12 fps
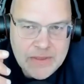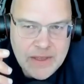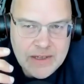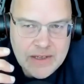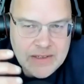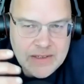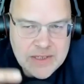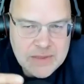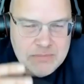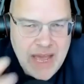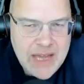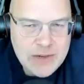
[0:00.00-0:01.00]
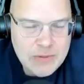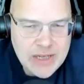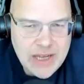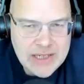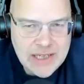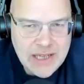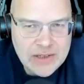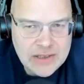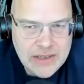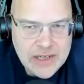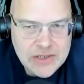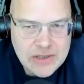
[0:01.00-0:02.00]
then it doesn't matter what kind of
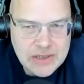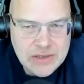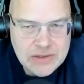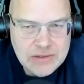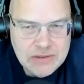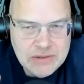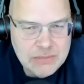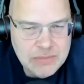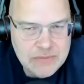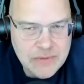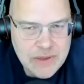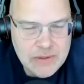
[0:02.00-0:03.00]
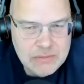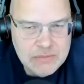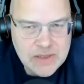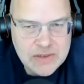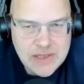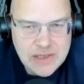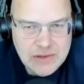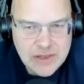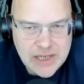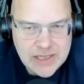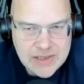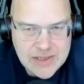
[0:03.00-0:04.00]
calculation that you you put in front of them. You can say,
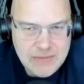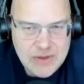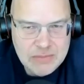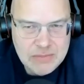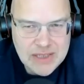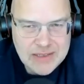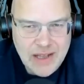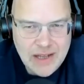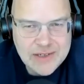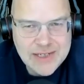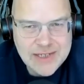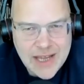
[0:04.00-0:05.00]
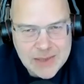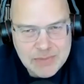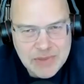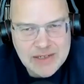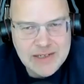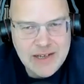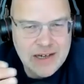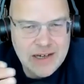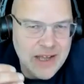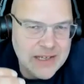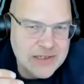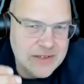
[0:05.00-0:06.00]
"Look, I can save you a million dollars." Yes, but it's not
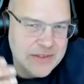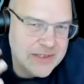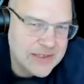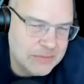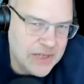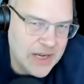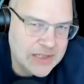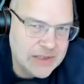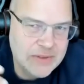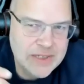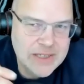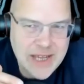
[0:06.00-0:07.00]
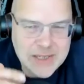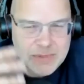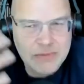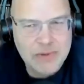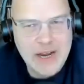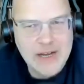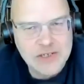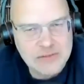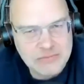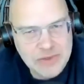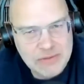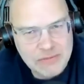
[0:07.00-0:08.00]
aligned to this objective. Or yes, but we're
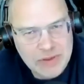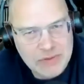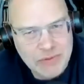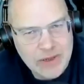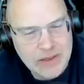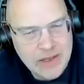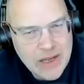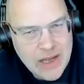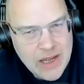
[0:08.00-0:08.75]
actually we we want to,